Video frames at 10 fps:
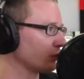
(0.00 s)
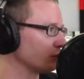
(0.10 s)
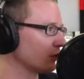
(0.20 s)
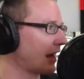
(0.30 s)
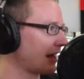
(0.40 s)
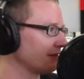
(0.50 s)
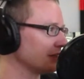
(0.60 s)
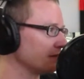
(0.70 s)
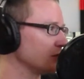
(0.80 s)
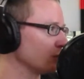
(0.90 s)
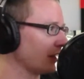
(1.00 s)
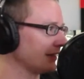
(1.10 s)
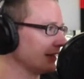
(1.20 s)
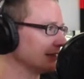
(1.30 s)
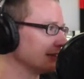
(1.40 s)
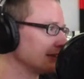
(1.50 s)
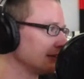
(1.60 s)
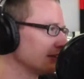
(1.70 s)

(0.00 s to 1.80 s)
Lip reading: you're going to have individual identities.